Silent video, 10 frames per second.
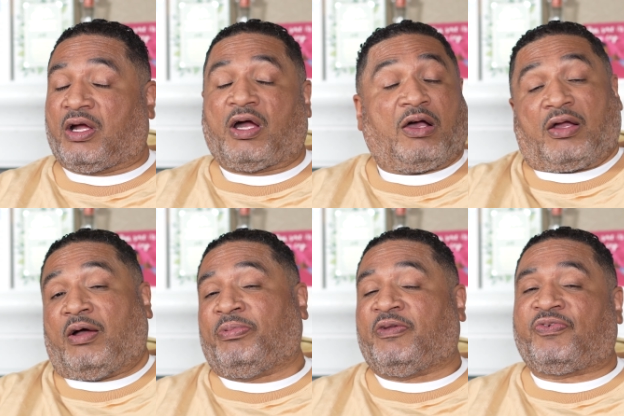I'll, I'll
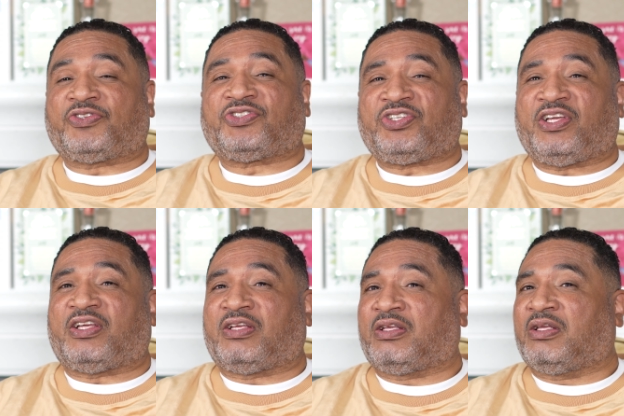be the first to say it.
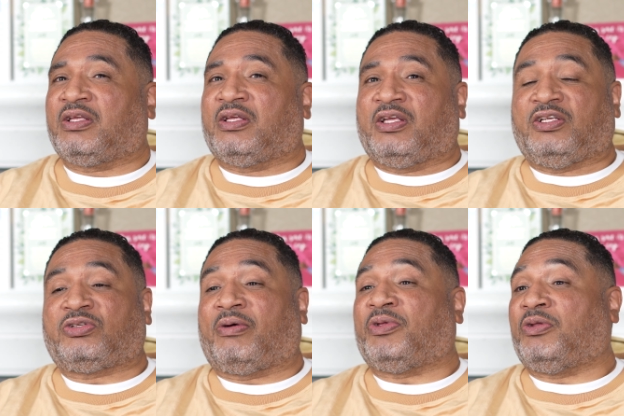He
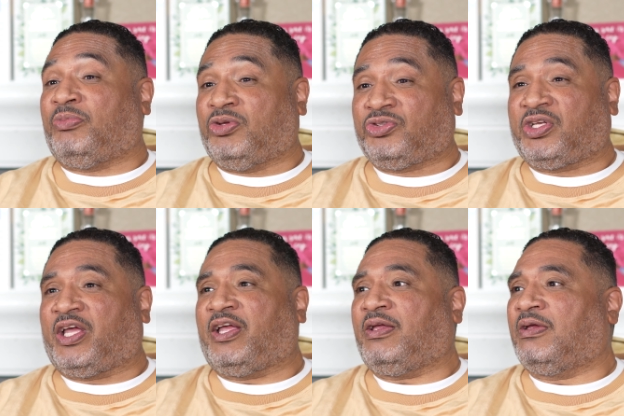taught me the music
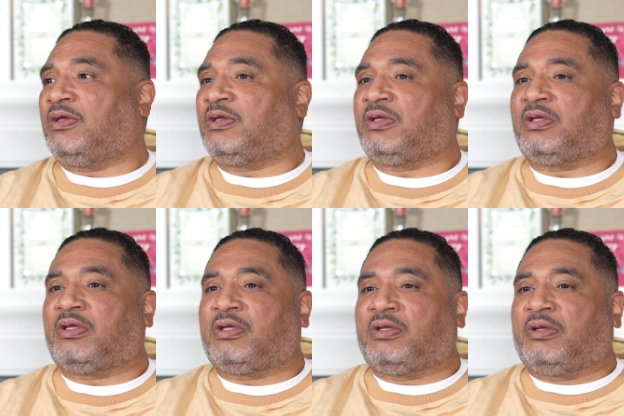game,
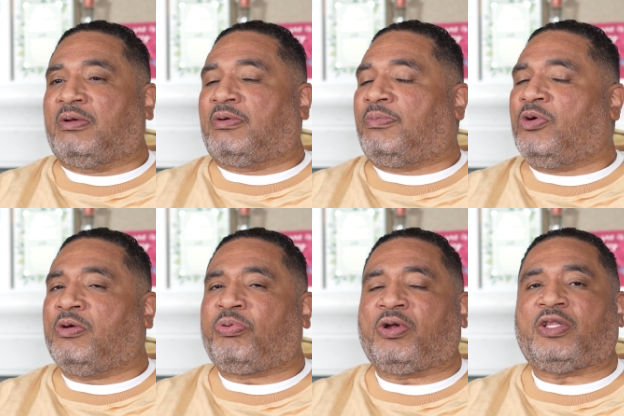but more
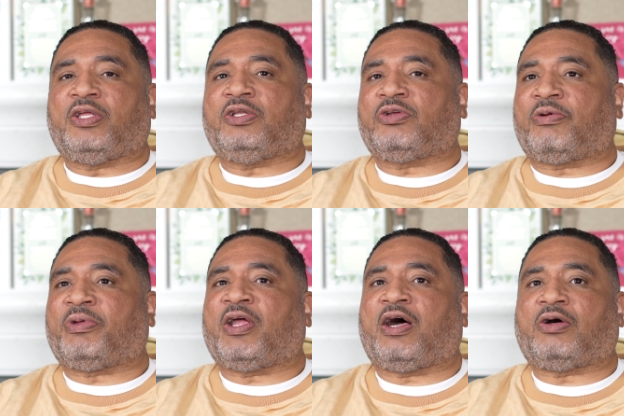importantly, he taught me
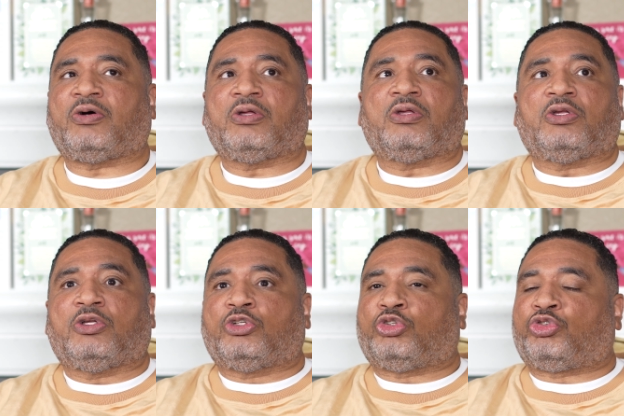how
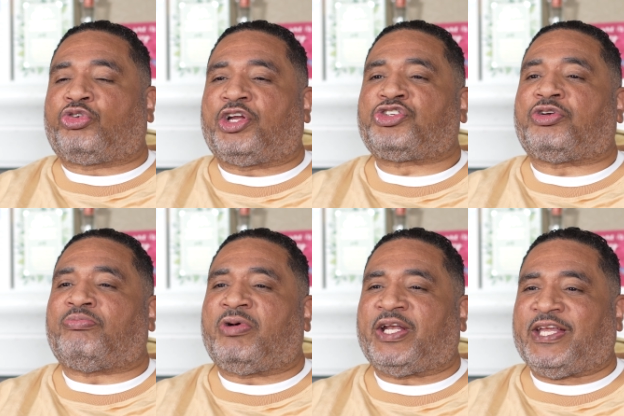to treasure
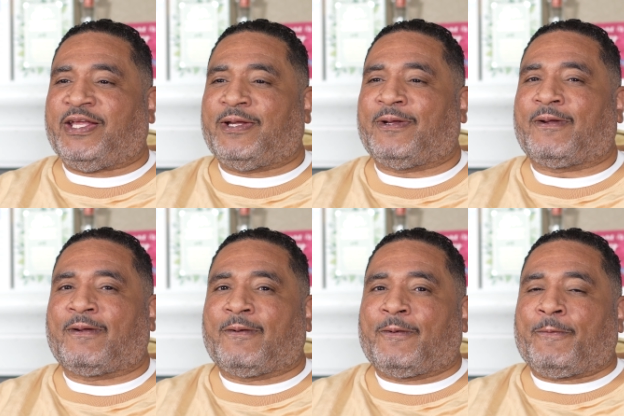money
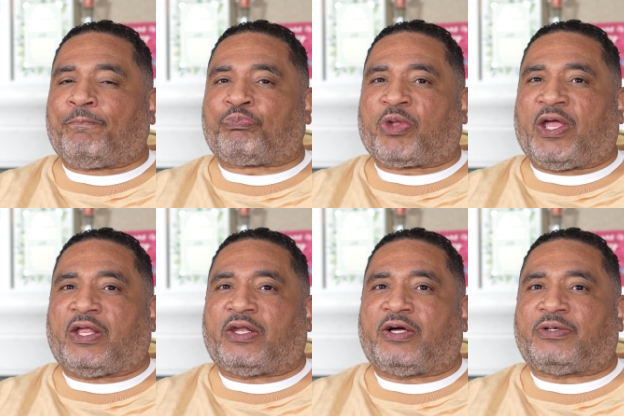
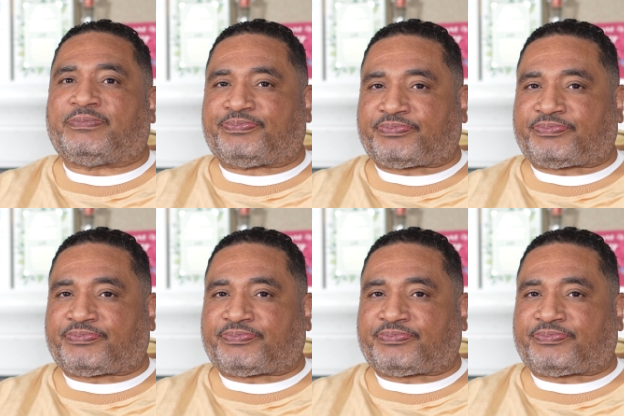and um,